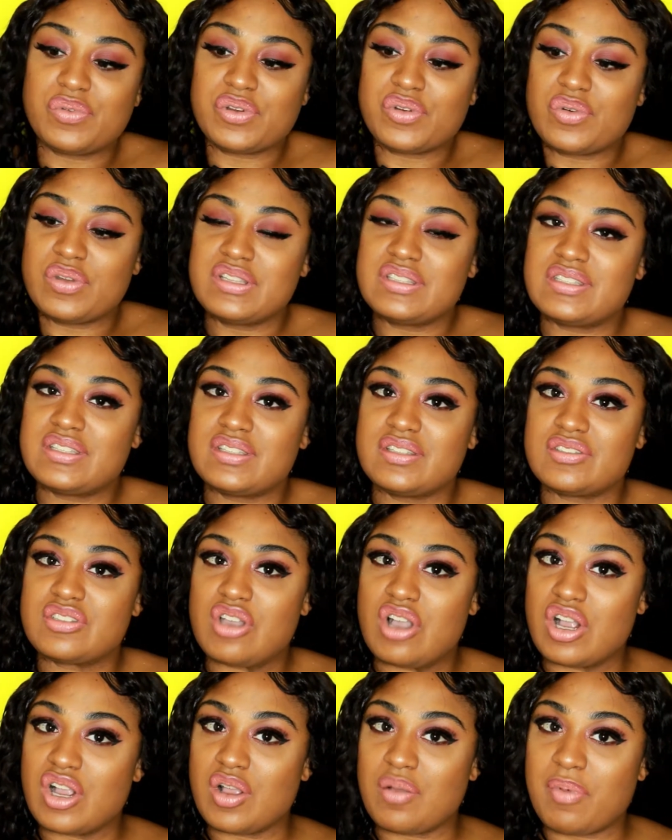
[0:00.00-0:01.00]
going to
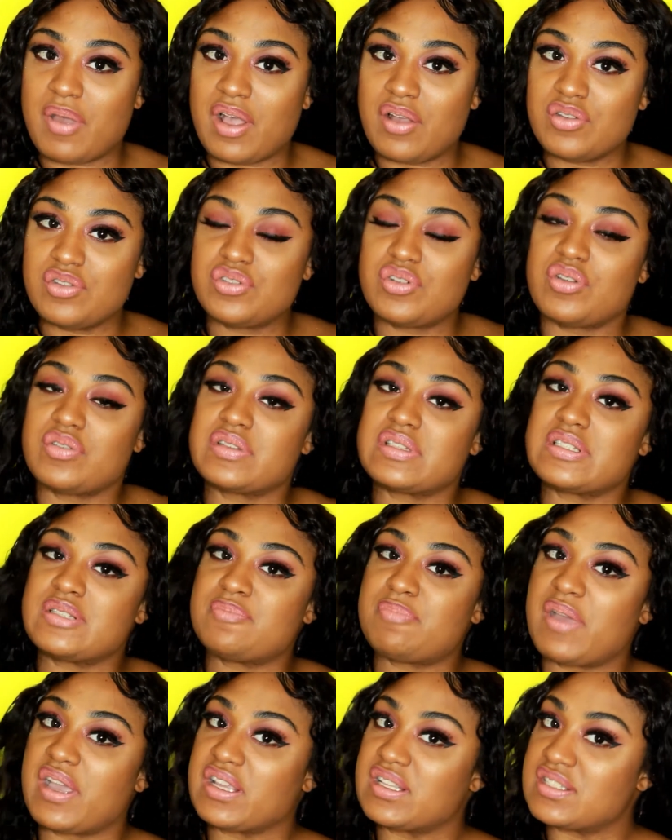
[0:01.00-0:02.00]
talk about, you know, the
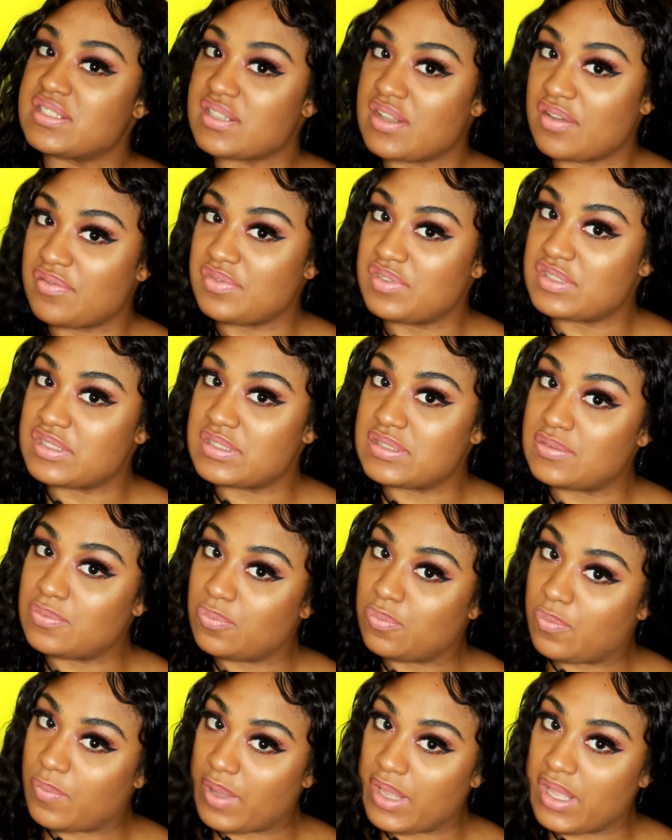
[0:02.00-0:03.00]
specs of
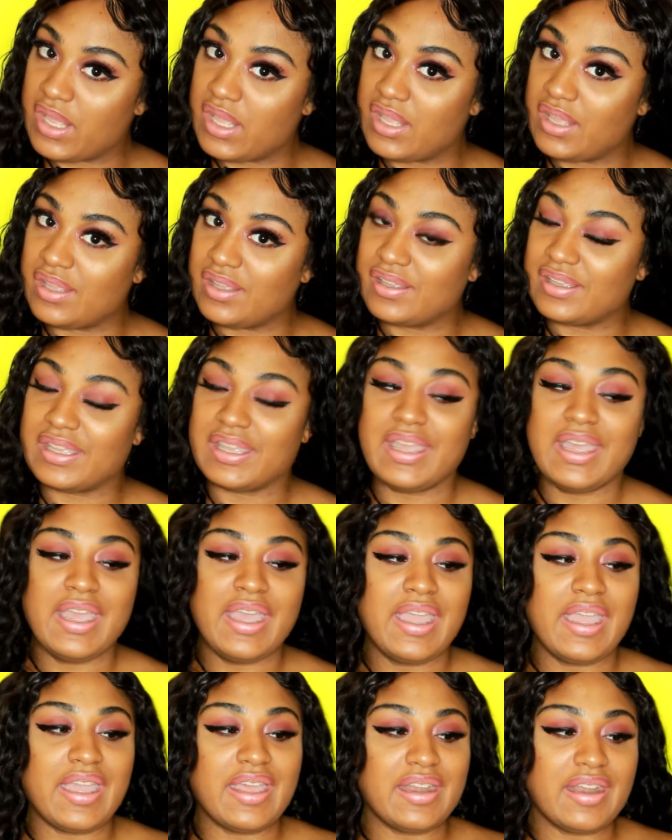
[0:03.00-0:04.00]
this wig
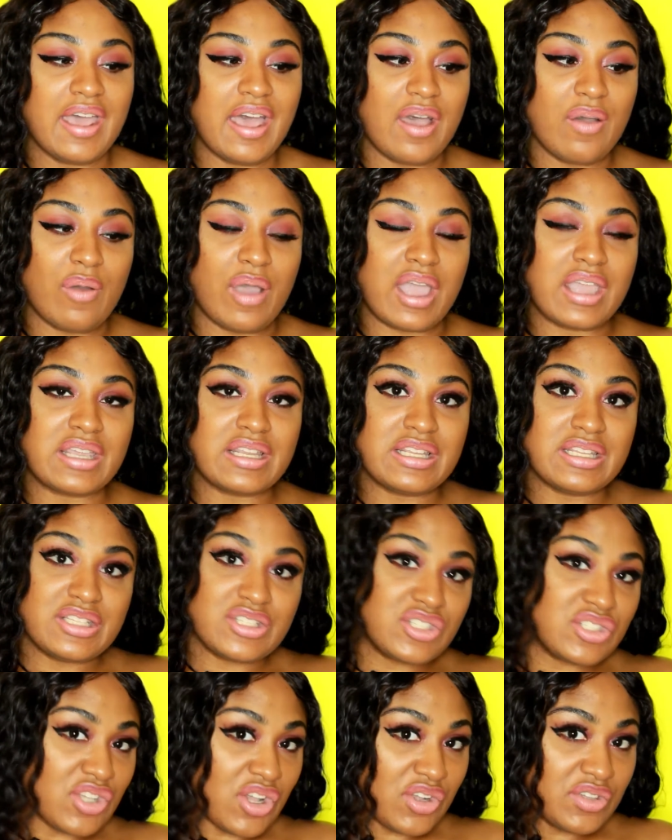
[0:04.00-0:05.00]
and how I
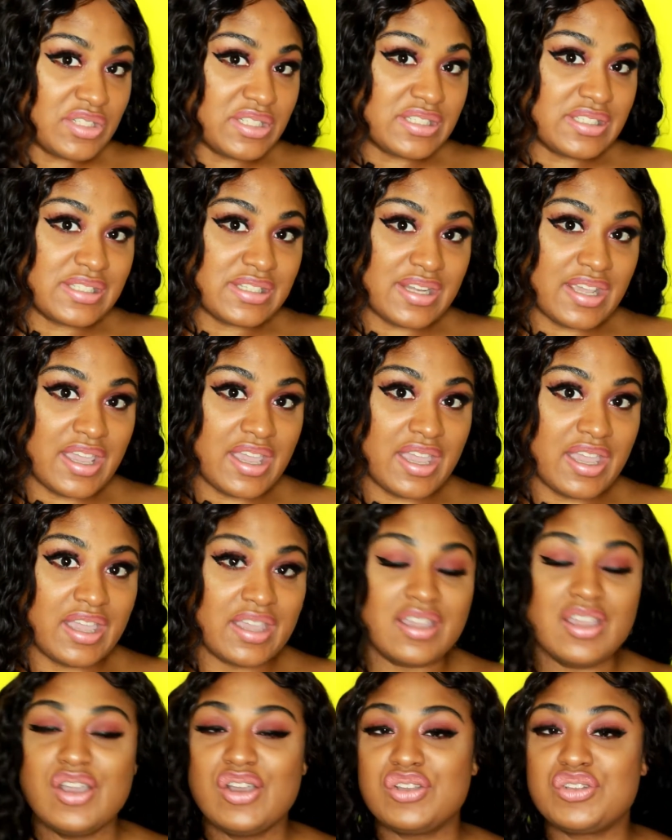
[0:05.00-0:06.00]
installed it
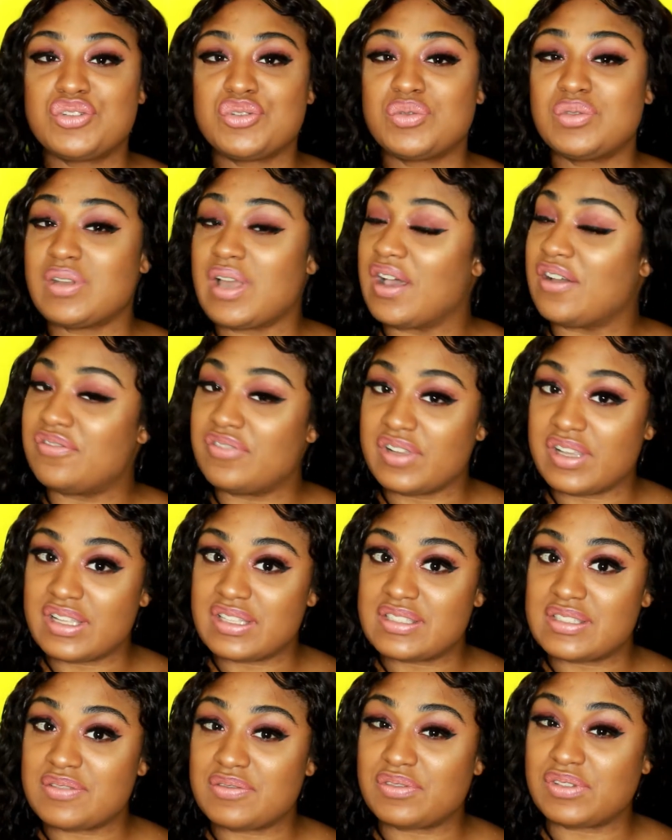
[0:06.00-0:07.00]
today. Do not
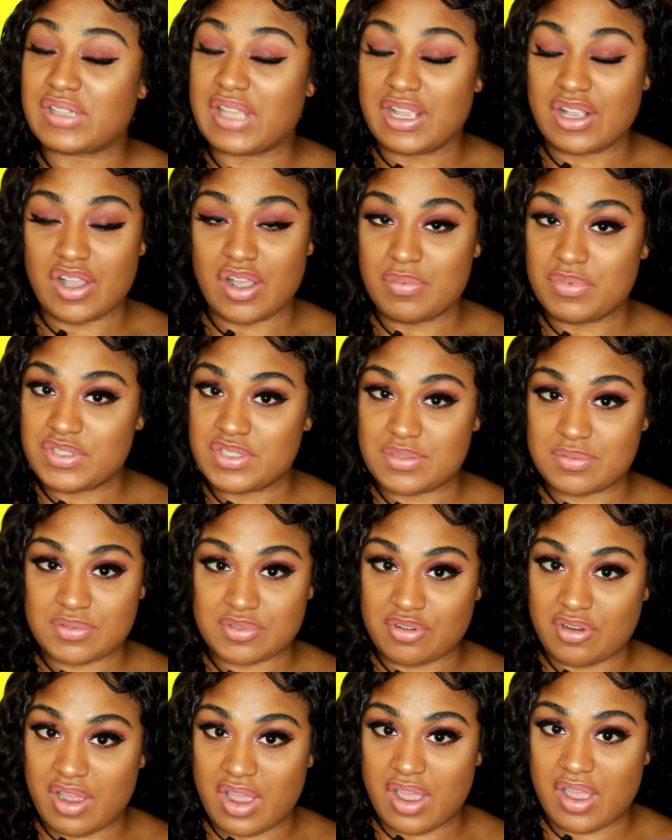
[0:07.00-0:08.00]
forget to like, comment,
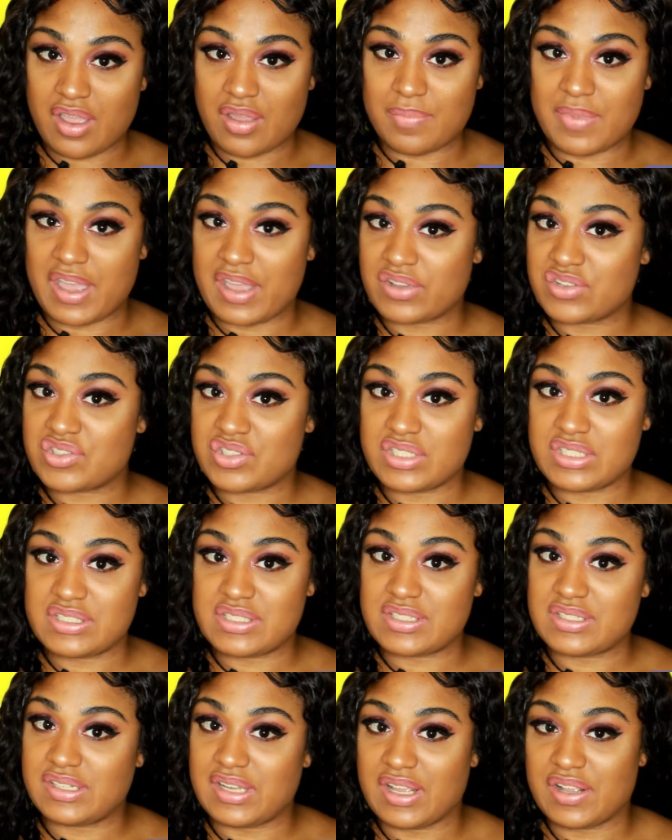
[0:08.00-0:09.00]
subscribe. I actually
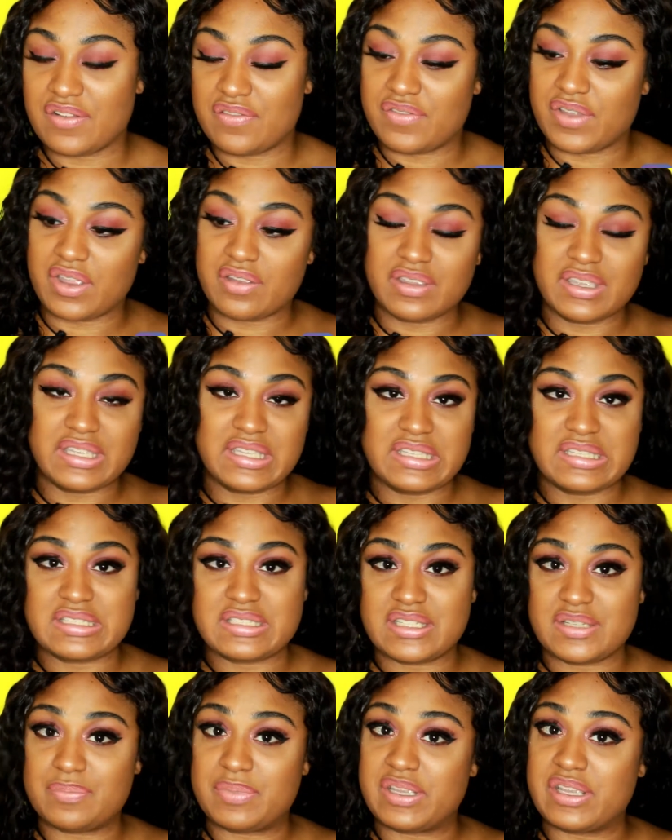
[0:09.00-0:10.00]
did like a very
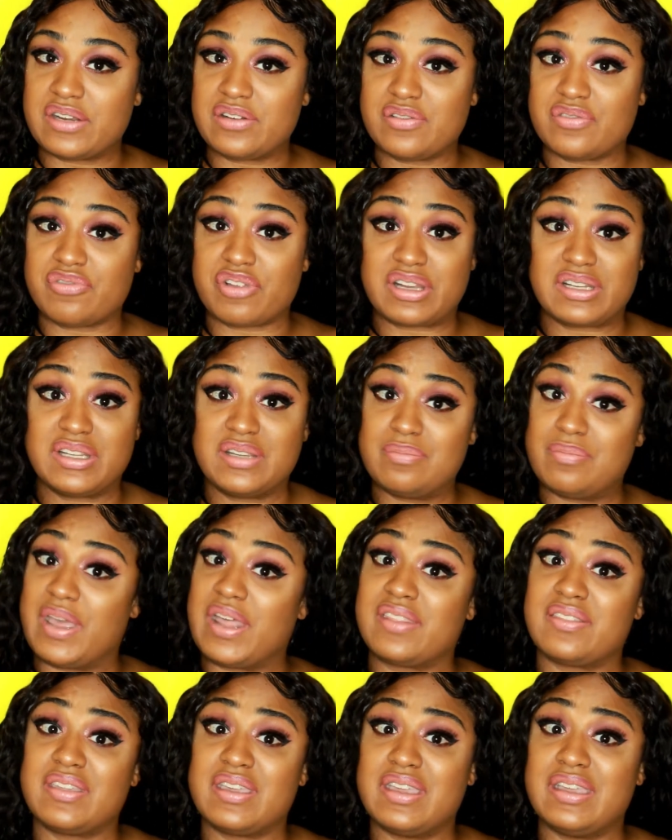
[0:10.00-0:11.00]
easy beginner friendly
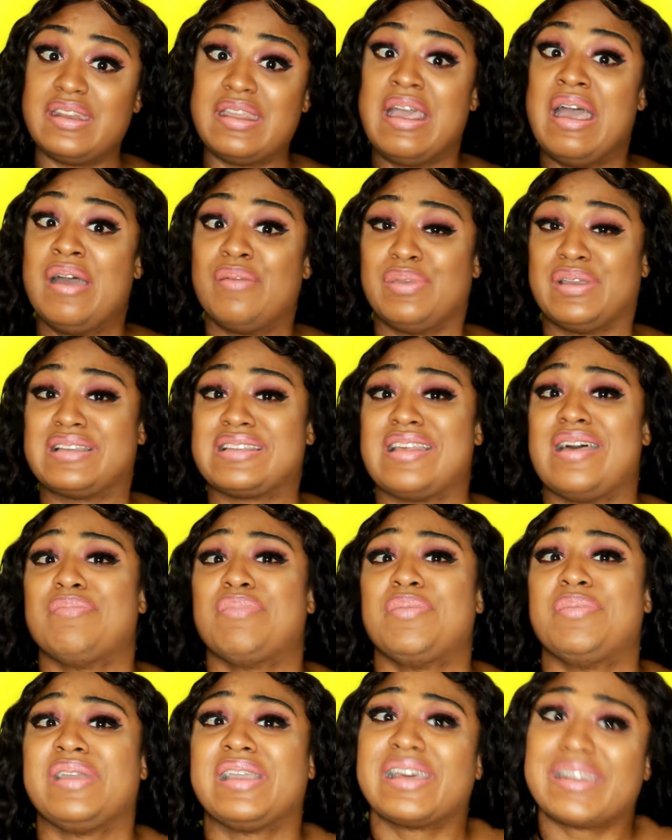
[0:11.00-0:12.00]
method because
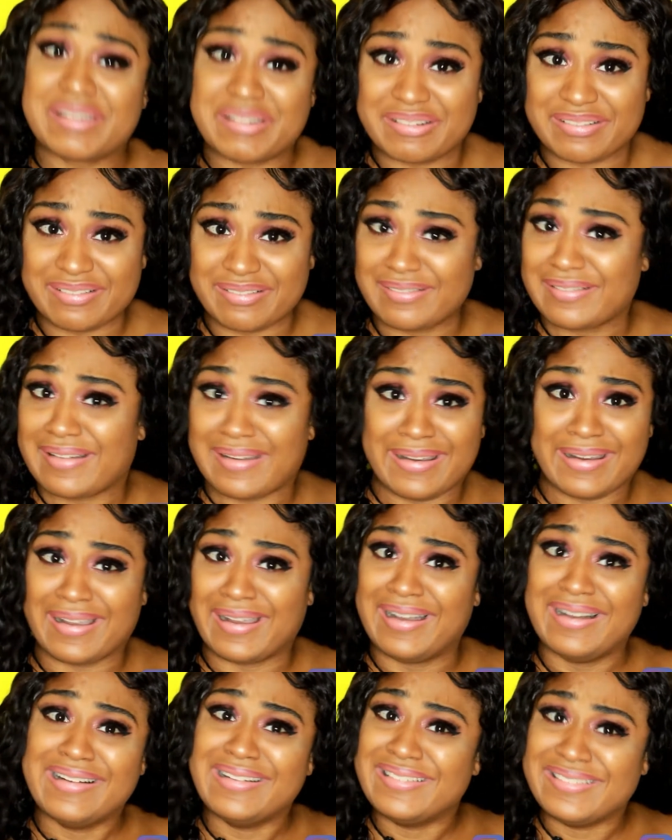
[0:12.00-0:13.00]
I'm a beginner. Okay,
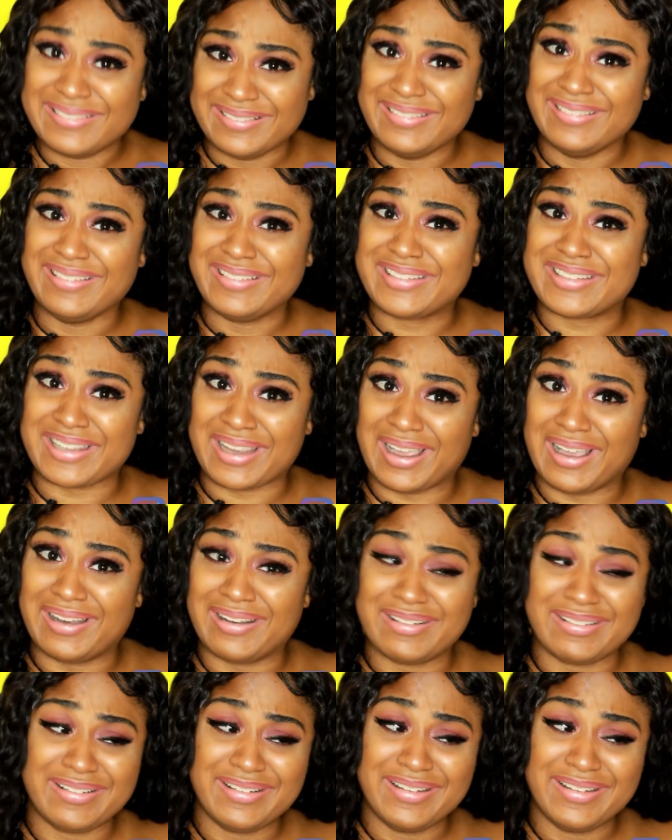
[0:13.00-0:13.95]
I'm chill.